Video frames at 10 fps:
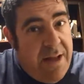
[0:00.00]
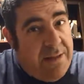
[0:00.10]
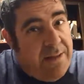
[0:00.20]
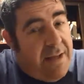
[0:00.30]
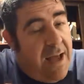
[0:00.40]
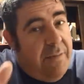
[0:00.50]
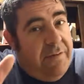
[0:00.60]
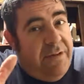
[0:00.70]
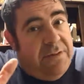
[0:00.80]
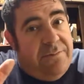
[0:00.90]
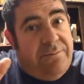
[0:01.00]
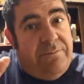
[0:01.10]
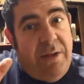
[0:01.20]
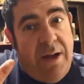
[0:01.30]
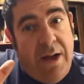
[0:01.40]
At the time of this,
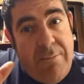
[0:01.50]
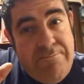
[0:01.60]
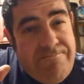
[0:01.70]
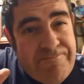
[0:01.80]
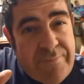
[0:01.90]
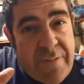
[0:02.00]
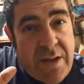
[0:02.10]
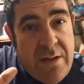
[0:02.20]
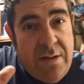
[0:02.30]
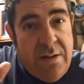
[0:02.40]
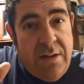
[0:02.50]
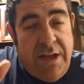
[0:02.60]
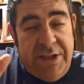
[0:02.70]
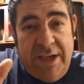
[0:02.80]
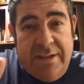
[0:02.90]
I
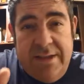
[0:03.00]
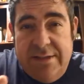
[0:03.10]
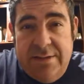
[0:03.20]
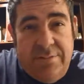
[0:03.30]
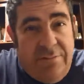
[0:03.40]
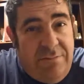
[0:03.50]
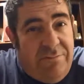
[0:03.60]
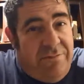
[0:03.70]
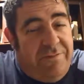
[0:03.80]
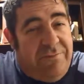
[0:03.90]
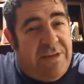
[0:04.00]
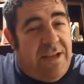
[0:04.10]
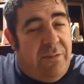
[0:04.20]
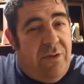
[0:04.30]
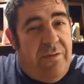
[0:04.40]
shot this
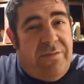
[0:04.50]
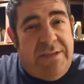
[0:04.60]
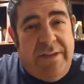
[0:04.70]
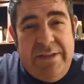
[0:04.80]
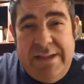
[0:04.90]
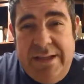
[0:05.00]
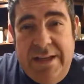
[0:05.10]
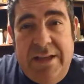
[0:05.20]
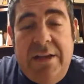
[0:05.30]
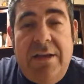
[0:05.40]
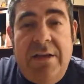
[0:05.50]
December of 17.